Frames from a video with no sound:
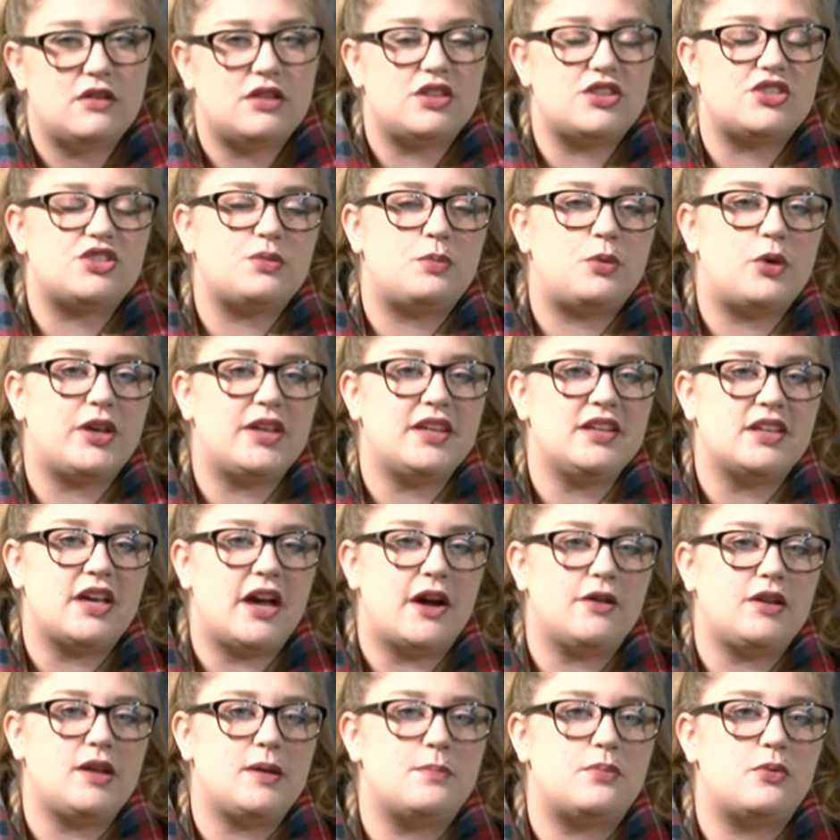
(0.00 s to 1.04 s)
The Sheboygan
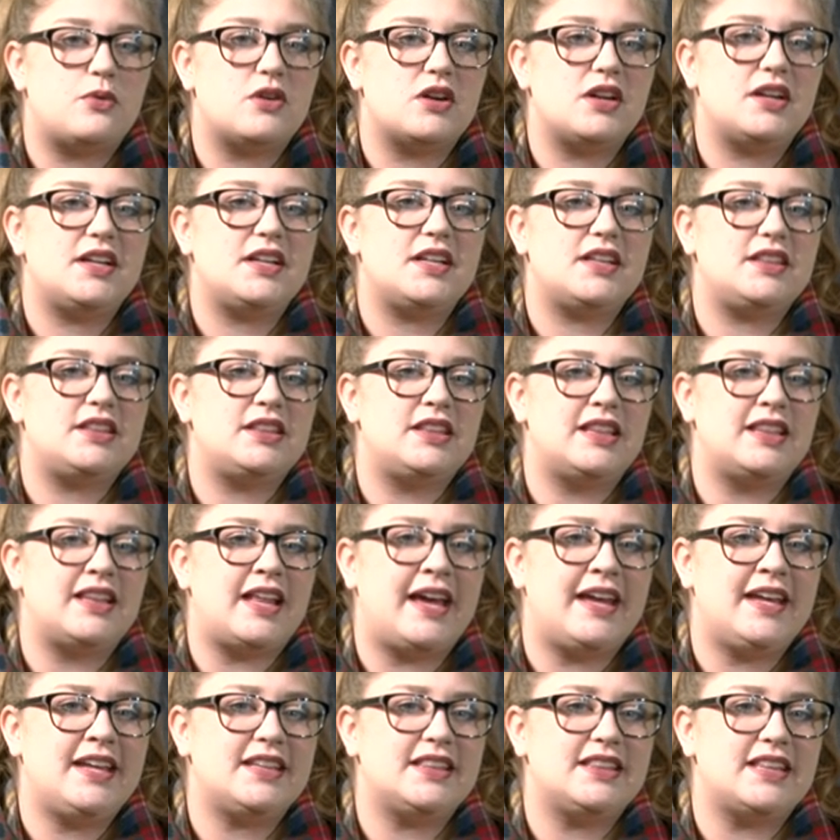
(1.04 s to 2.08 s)
County Board
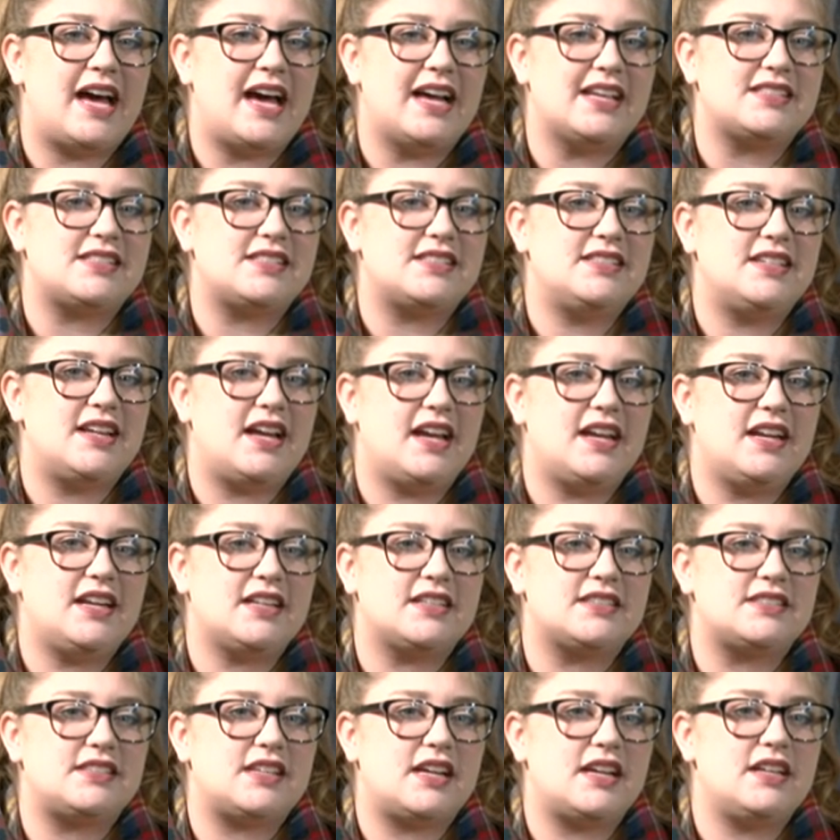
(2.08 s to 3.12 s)
late last night
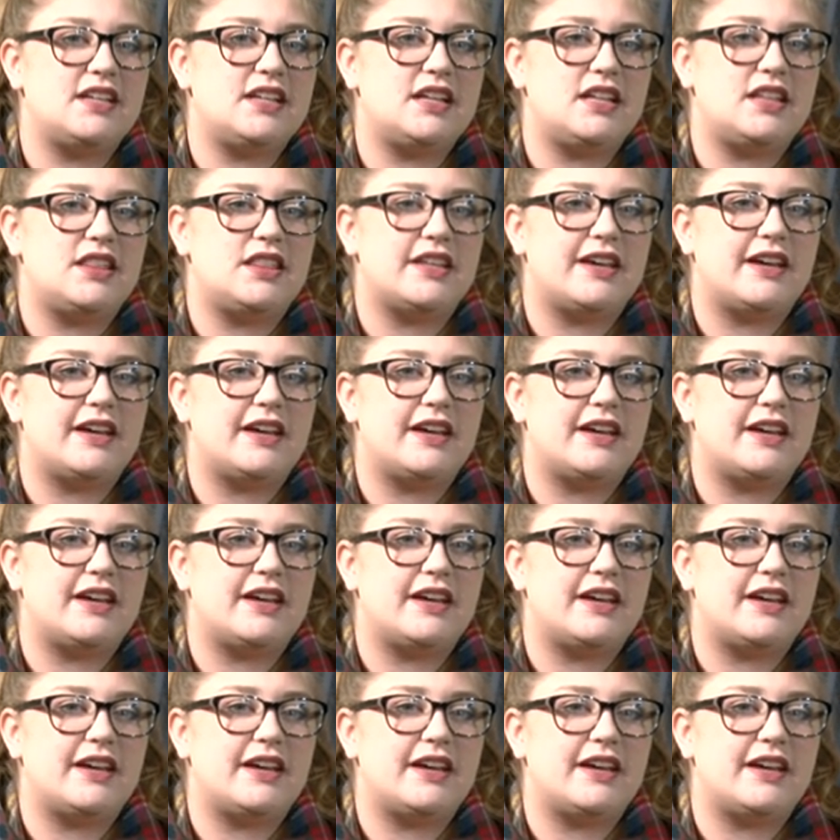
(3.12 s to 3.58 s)
extended